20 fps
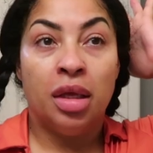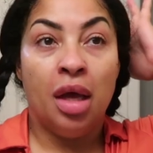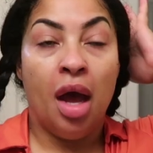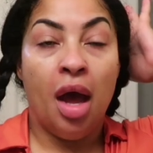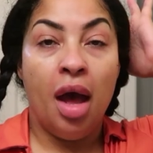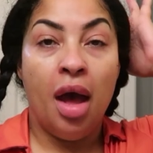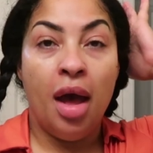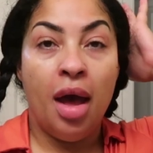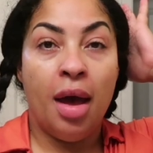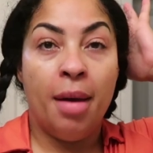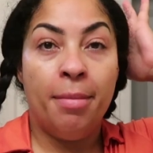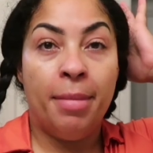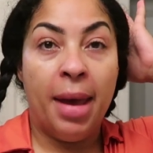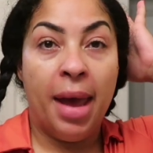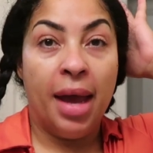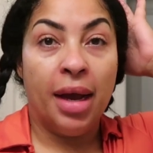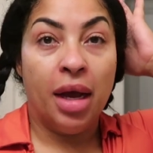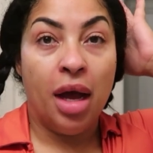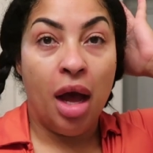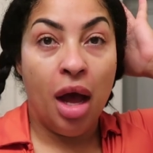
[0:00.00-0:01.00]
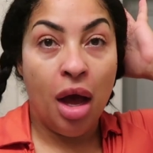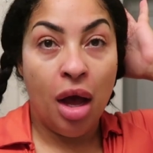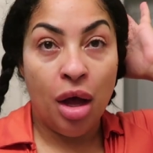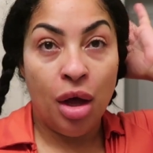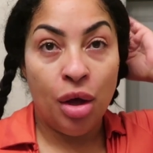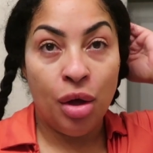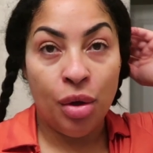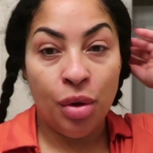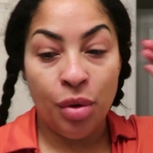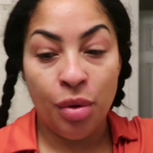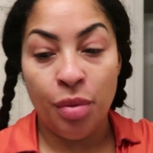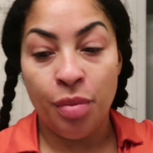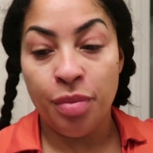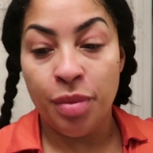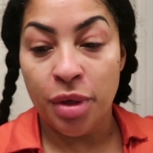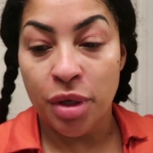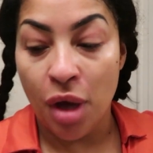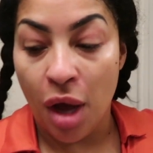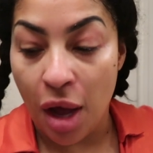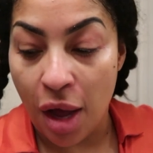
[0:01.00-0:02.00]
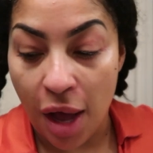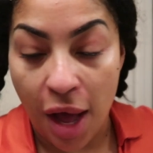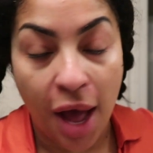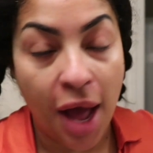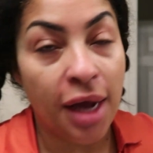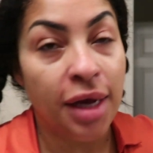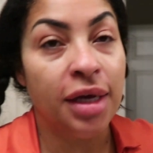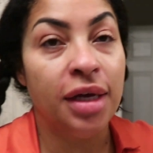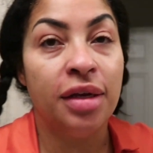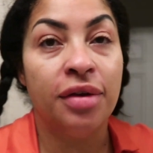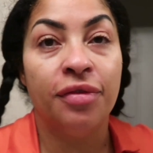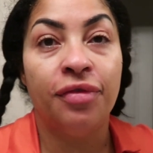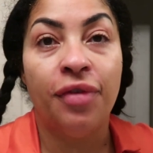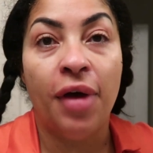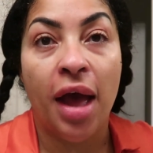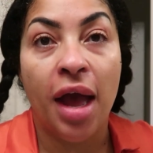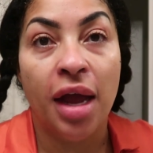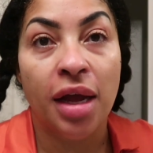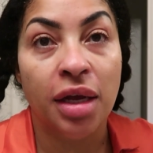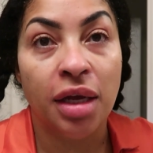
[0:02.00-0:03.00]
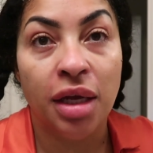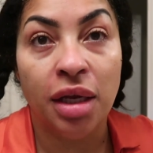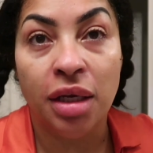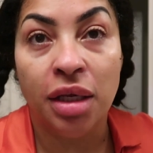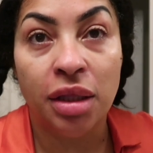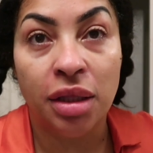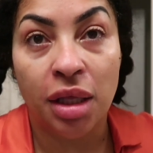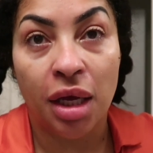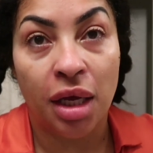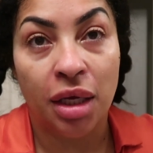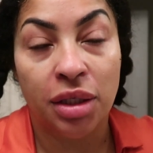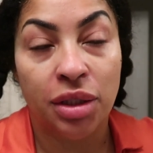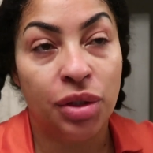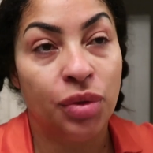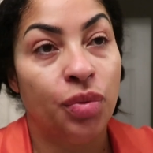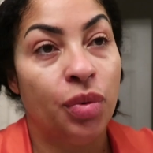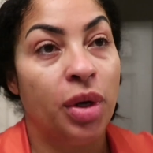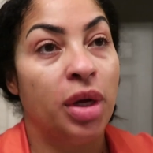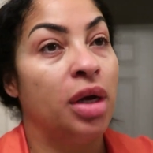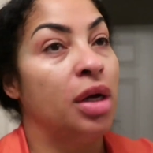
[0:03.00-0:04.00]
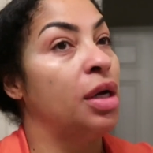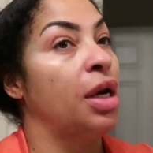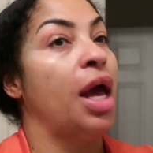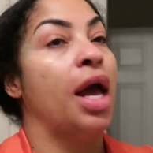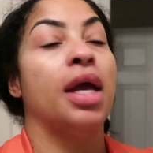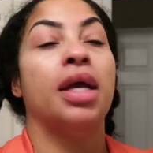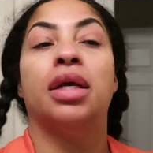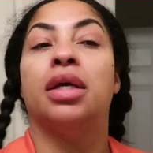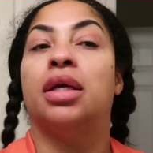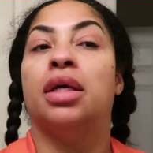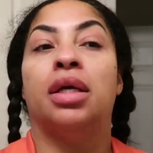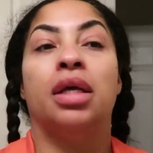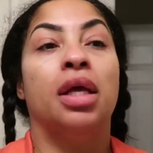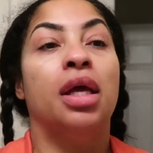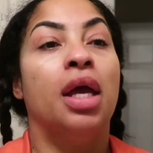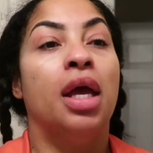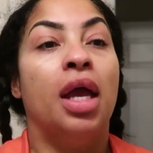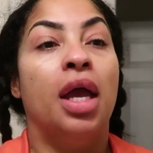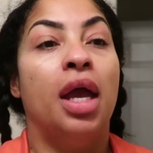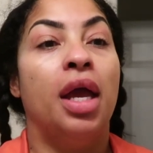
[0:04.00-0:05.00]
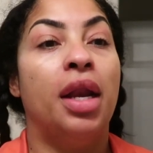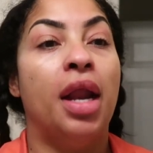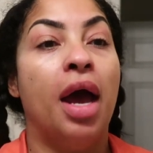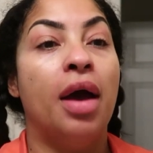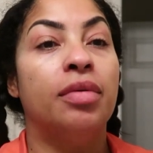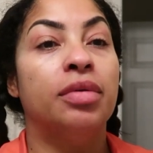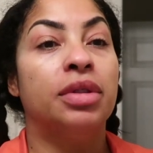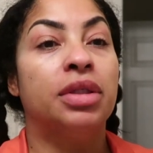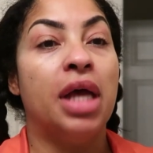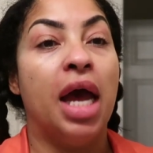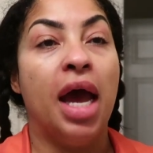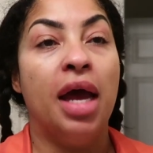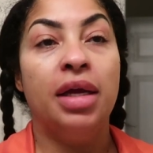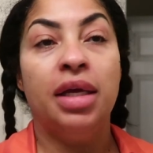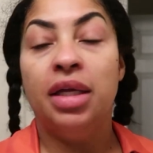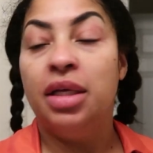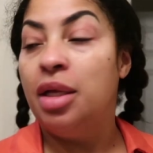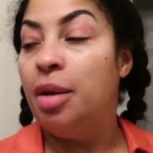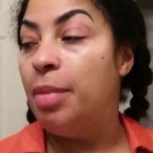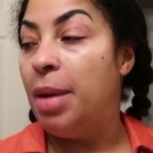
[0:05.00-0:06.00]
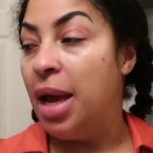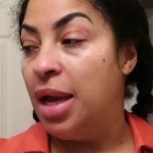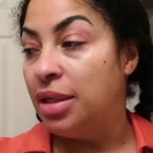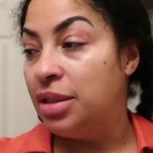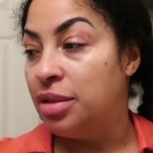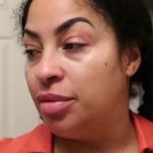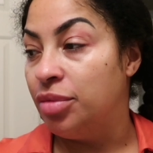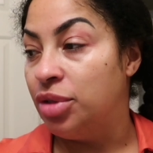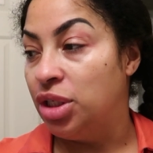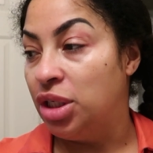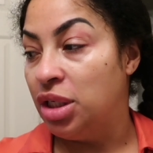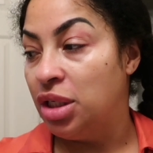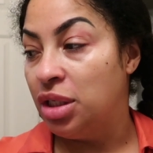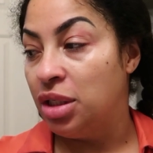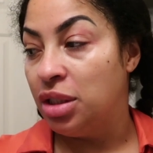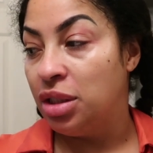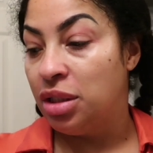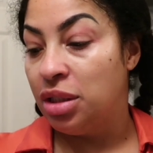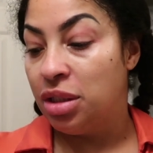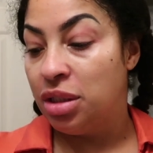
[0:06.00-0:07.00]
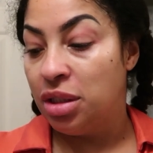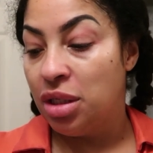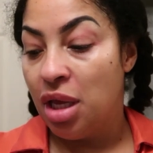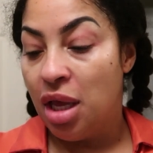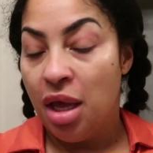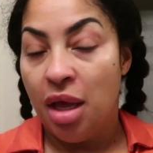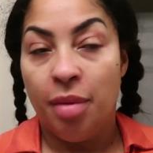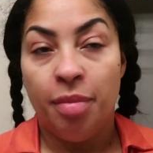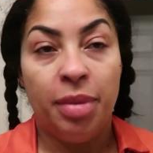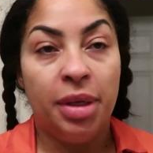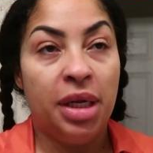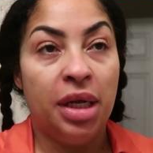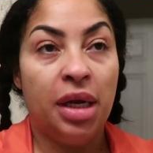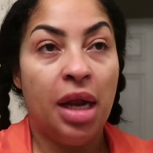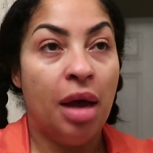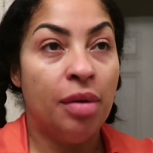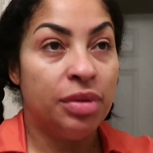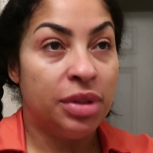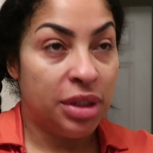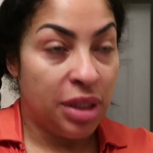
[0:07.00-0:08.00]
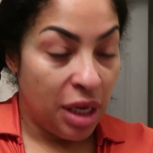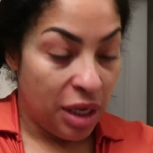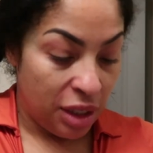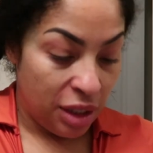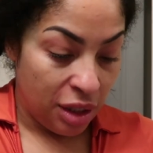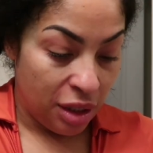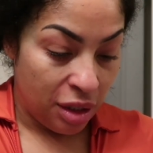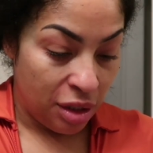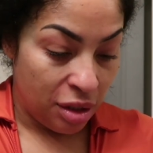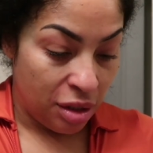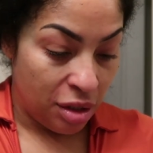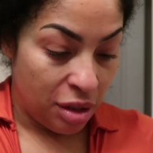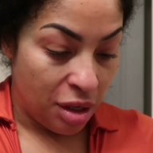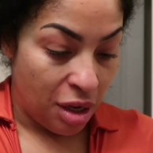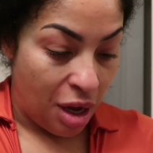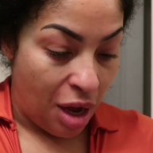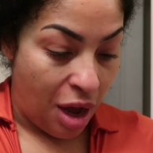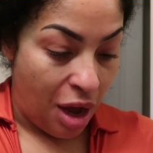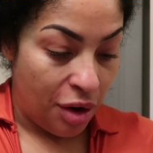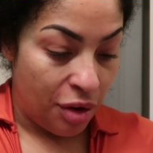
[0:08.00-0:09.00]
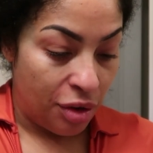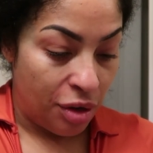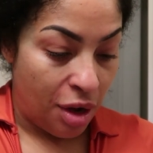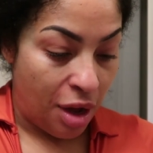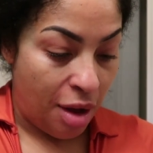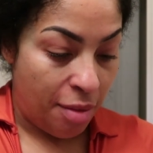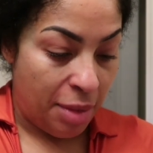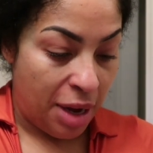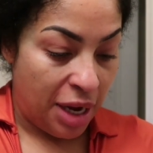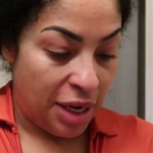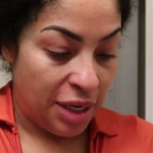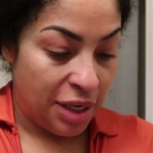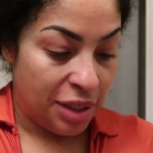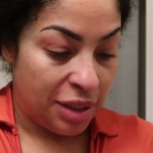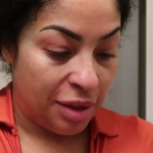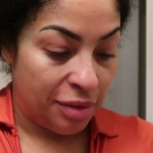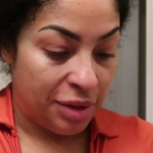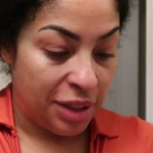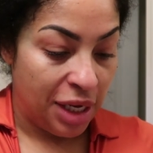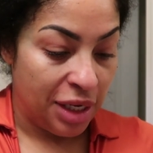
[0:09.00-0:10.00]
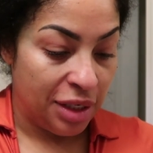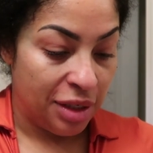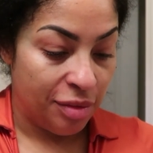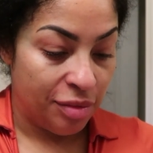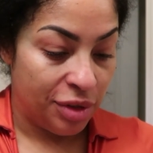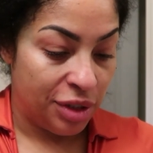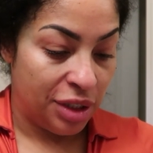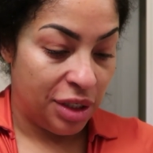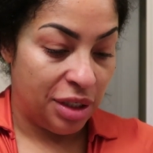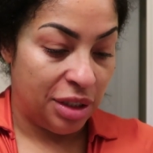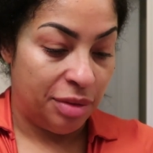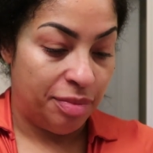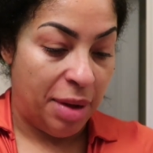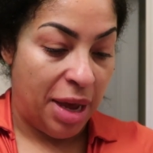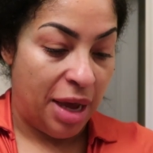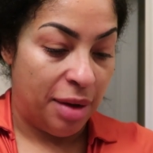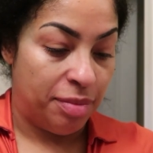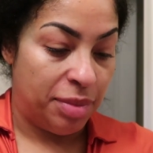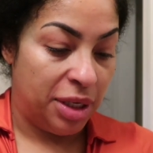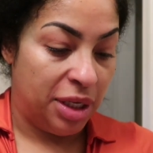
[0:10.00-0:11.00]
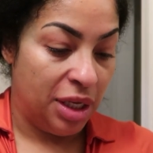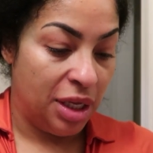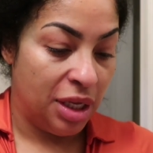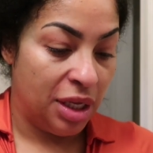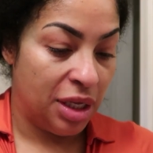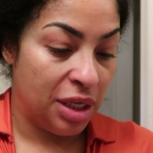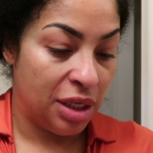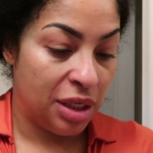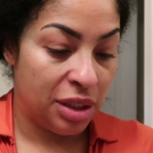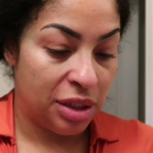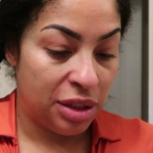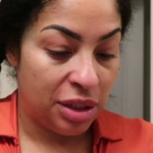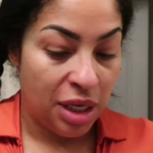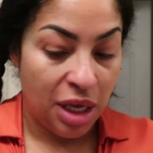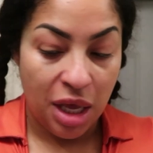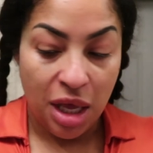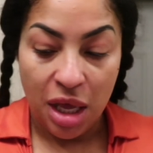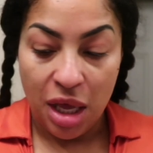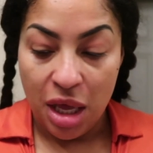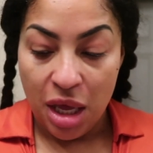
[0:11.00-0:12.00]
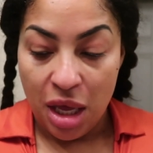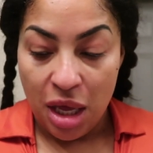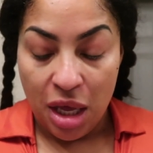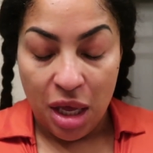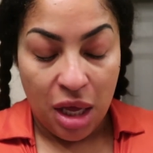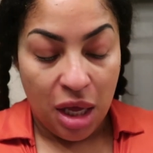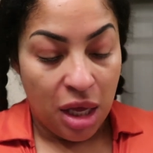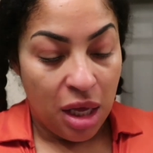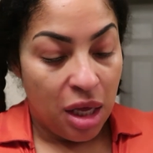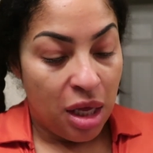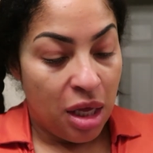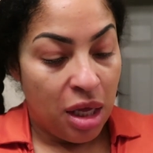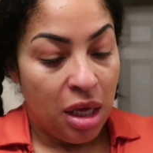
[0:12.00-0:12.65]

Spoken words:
Y'all, I'm back home. Y'all, I couldn't find anything to wear, like. And I ended up buying some jeans. But then I was thinking, I don't know, I might end up taking them jeans back because, or